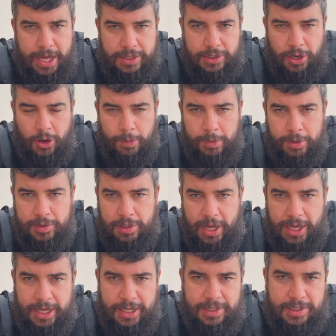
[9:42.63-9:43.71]
It's almost
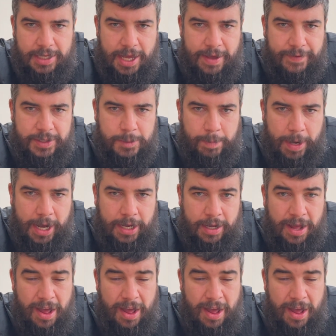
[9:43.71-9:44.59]
like a savings bank.